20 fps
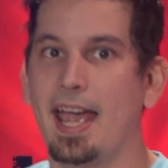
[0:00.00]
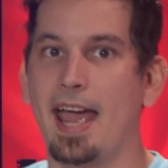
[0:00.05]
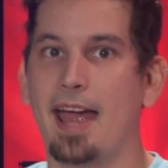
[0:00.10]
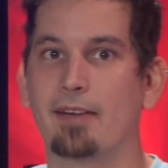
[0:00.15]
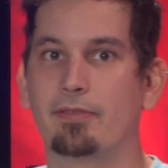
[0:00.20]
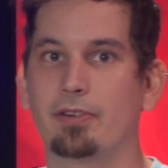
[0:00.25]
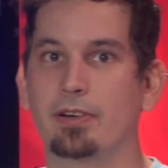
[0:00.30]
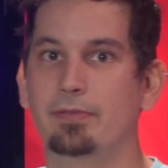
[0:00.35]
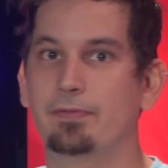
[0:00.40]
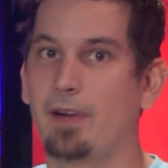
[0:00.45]

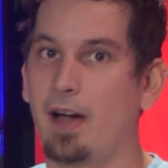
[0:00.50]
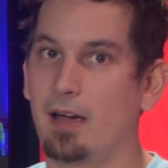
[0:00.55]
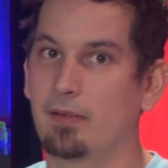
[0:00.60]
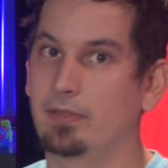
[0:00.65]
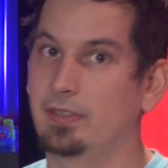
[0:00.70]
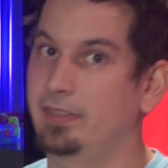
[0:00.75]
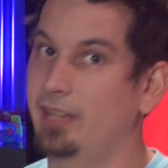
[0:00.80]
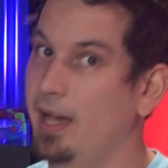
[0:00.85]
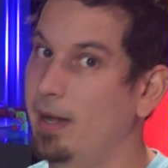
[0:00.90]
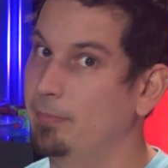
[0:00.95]
every five
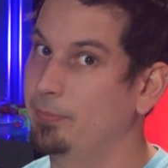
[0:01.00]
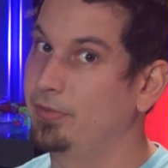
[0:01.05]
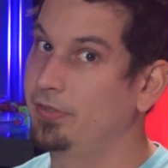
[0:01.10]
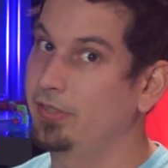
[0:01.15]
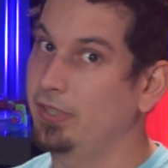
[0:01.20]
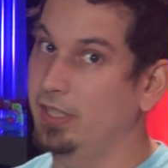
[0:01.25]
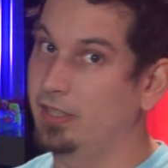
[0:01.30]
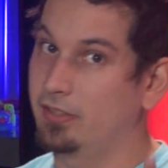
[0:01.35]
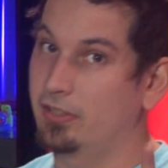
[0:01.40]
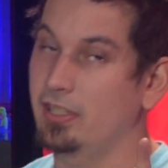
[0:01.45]
attempts,
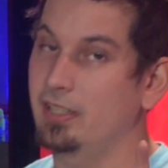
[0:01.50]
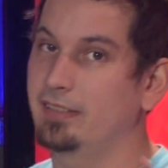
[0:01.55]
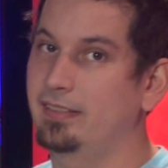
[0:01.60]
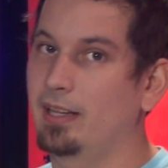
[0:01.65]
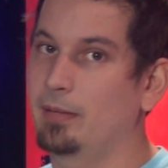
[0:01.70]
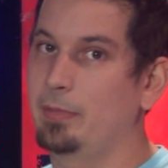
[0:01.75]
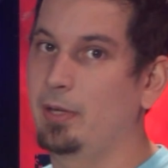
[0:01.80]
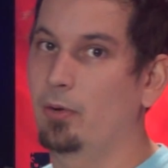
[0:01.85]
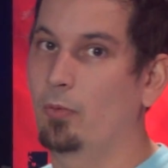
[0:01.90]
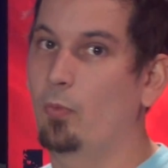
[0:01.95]
it's going to
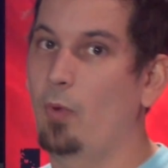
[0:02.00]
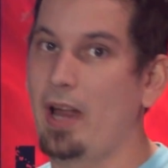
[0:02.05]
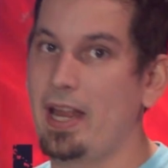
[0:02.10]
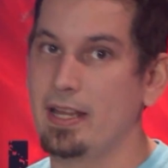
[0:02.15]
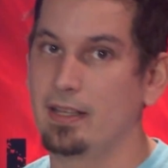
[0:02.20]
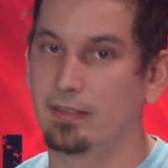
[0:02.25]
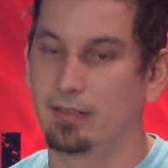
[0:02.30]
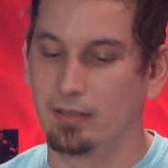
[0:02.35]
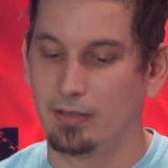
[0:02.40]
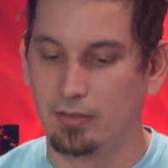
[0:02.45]
tell me to
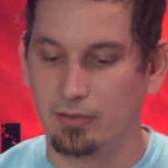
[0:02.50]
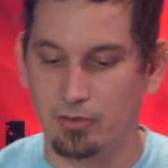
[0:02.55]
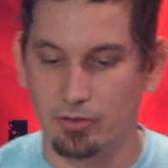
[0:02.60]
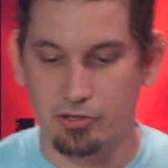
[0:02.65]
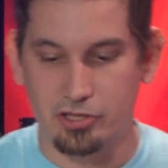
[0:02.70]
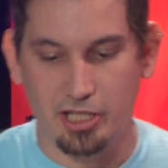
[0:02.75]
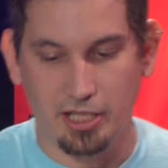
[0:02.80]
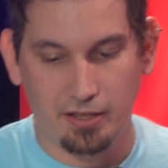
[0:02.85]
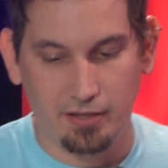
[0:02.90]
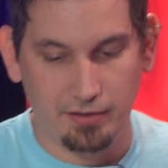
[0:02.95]
wait. So
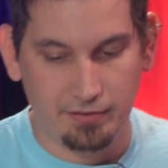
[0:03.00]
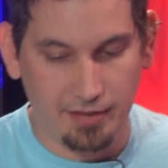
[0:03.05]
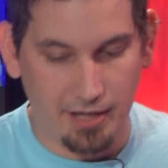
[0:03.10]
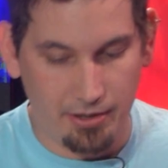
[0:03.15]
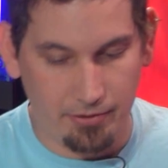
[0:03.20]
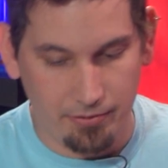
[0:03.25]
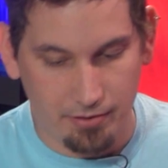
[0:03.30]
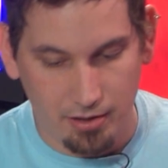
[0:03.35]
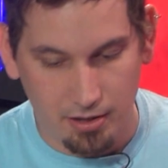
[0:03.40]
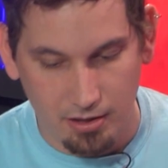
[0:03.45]
check this
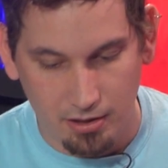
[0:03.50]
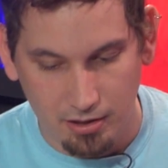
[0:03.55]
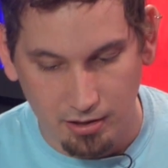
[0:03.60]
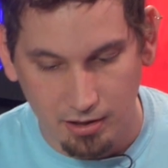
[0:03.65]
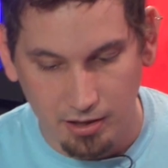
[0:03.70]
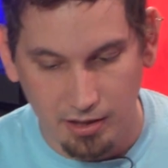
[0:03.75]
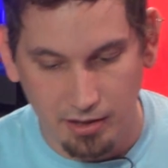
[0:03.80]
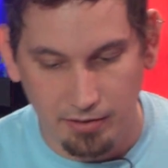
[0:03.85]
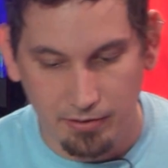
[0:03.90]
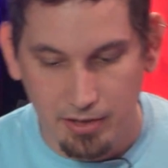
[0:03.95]
out. I'll
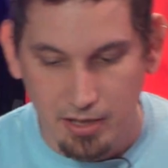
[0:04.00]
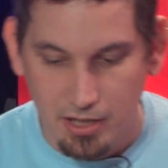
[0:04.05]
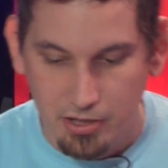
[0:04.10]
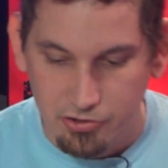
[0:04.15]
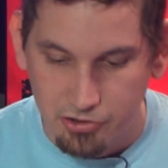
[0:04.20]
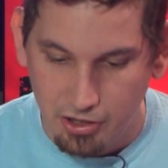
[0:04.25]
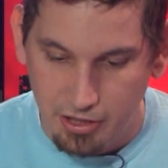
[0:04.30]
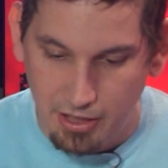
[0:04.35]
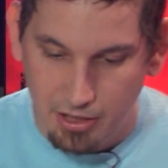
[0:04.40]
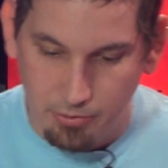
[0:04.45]
uh,
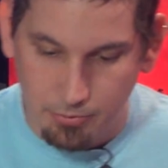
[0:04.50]
show you here